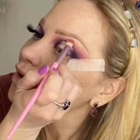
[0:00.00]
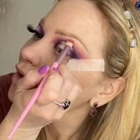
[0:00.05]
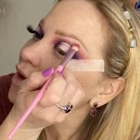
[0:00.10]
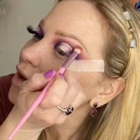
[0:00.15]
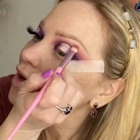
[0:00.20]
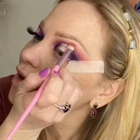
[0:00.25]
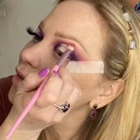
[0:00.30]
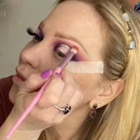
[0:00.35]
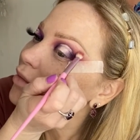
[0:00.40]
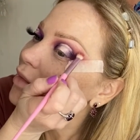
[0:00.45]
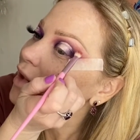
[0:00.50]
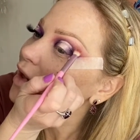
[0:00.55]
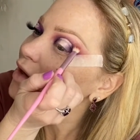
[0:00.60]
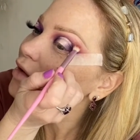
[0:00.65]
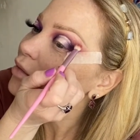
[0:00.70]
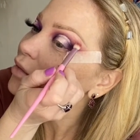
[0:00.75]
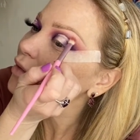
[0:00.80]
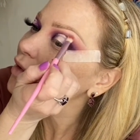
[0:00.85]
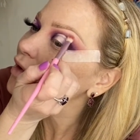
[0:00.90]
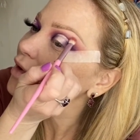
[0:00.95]
and make
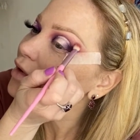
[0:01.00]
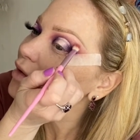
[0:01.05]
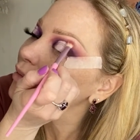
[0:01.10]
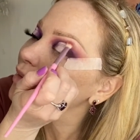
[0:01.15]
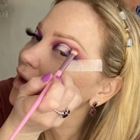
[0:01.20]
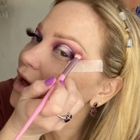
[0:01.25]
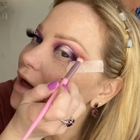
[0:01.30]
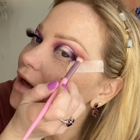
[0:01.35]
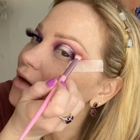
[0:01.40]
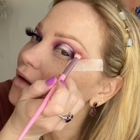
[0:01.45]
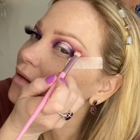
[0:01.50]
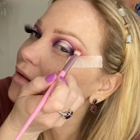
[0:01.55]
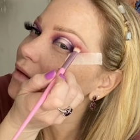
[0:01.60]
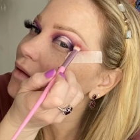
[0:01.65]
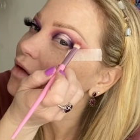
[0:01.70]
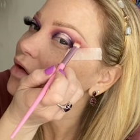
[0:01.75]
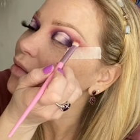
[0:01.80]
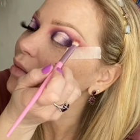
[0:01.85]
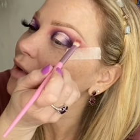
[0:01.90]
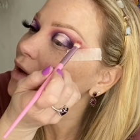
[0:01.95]
Royal Pain a
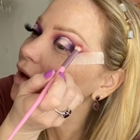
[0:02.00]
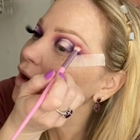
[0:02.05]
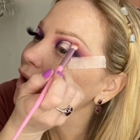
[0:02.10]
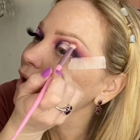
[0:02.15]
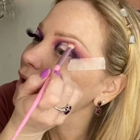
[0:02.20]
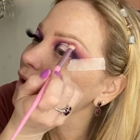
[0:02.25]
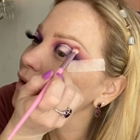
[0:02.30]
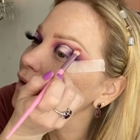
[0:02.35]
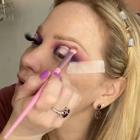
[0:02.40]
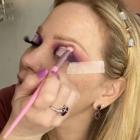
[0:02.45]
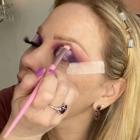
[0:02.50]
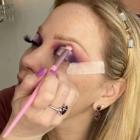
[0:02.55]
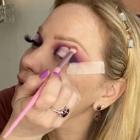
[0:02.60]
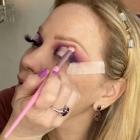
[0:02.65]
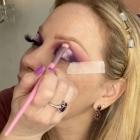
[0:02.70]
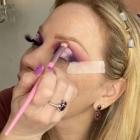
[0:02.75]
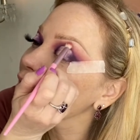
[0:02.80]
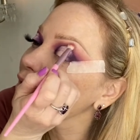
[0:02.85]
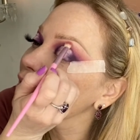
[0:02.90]
little bit higher.